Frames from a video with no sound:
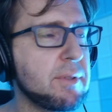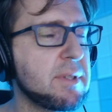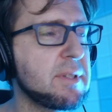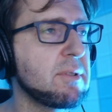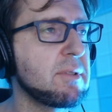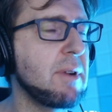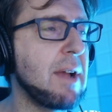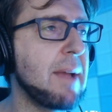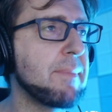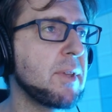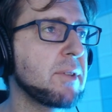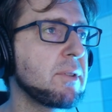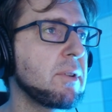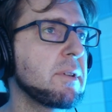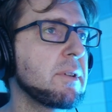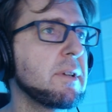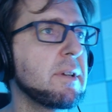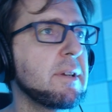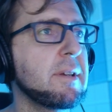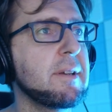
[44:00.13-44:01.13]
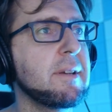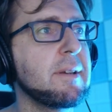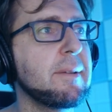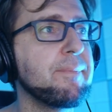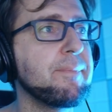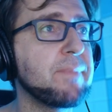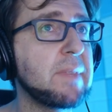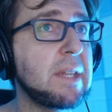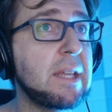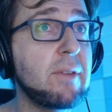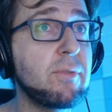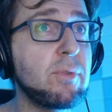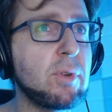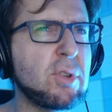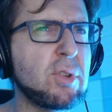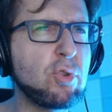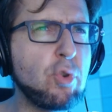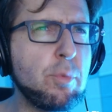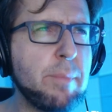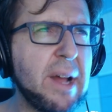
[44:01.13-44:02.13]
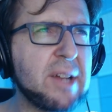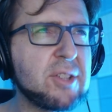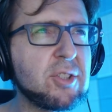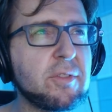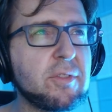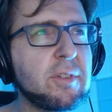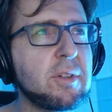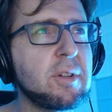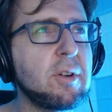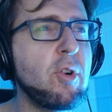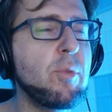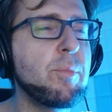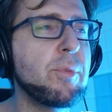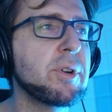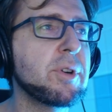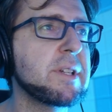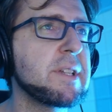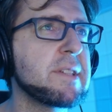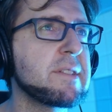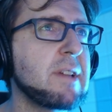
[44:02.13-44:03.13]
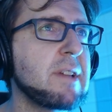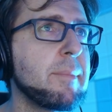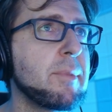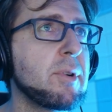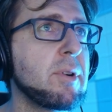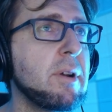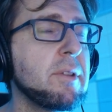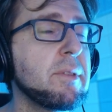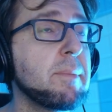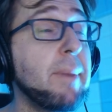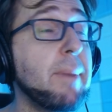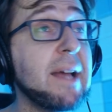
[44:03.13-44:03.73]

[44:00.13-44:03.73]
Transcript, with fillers: so I'm not gonna um, give you too much of a homework this time around,